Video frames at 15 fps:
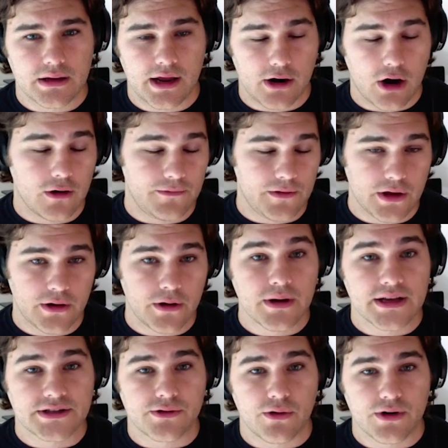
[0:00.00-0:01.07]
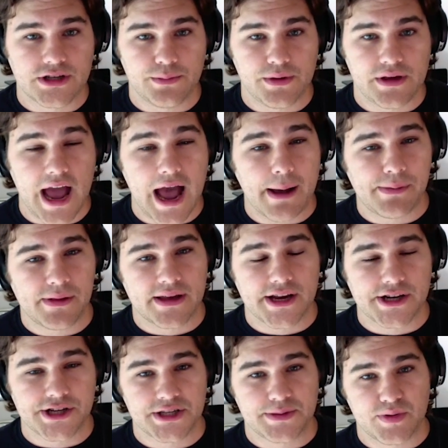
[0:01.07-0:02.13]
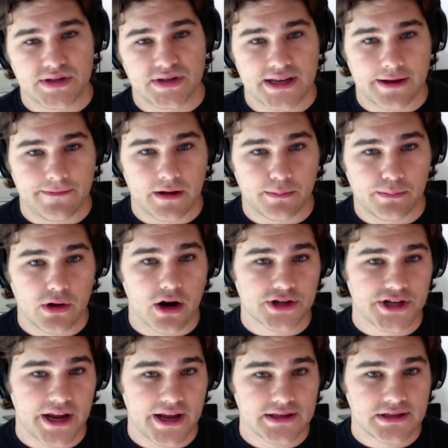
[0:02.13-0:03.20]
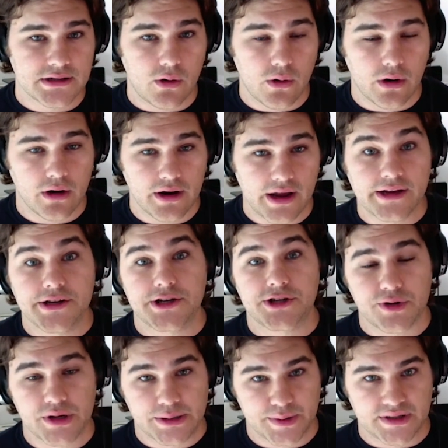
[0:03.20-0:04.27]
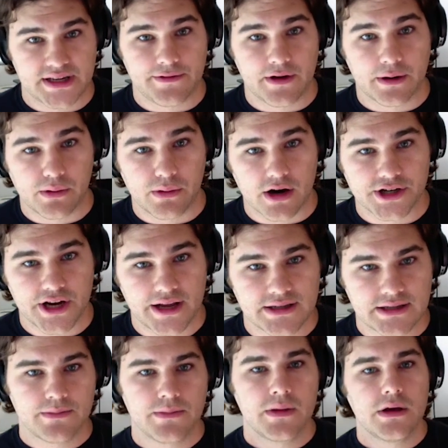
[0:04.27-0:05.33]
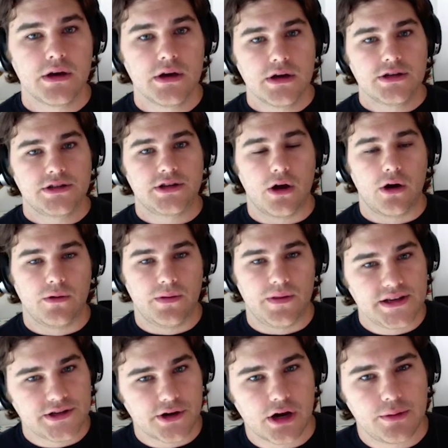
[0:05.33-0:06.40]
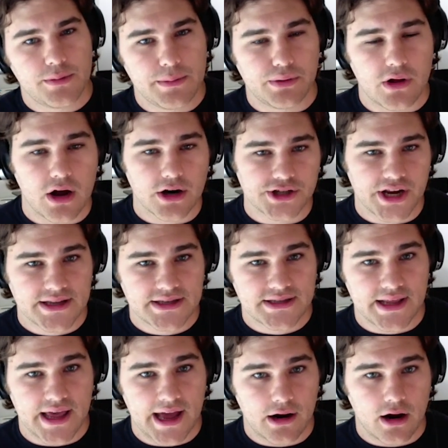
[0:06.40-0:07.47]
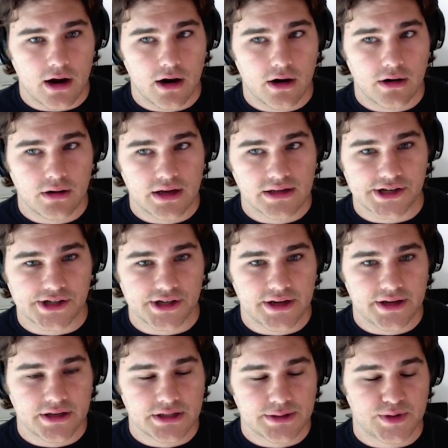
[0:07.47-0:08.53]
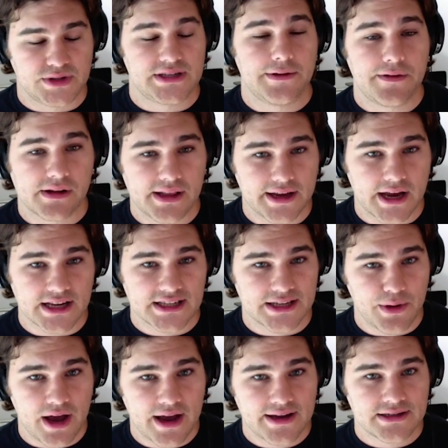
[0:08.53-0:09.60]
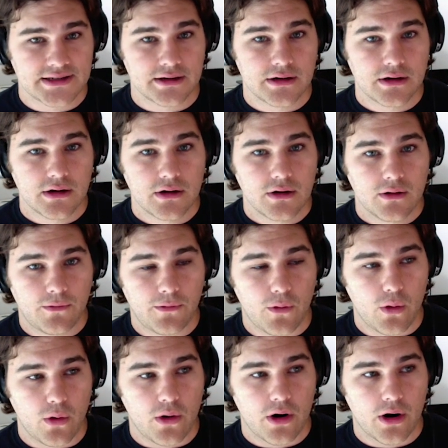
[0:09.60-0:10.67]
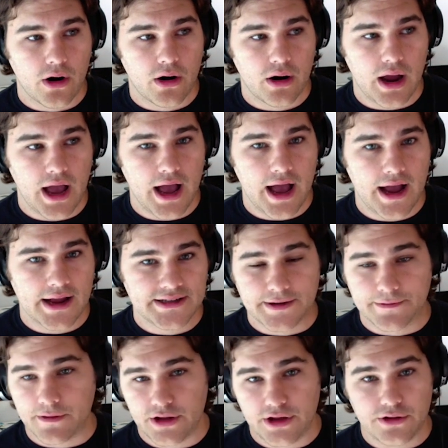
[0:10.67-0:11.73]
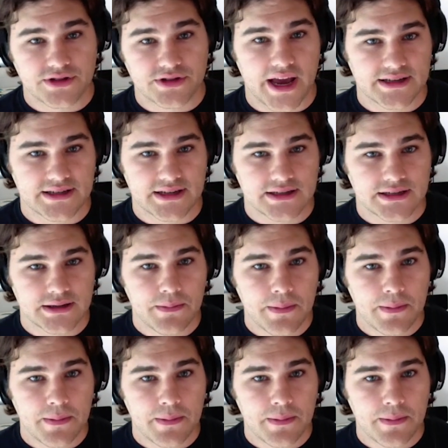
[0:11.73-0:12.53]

in our view, is going to be application-specific blockchains or industry-specific blockchains. So these are going to be blockchains that are essentially specifically customized for different use cases.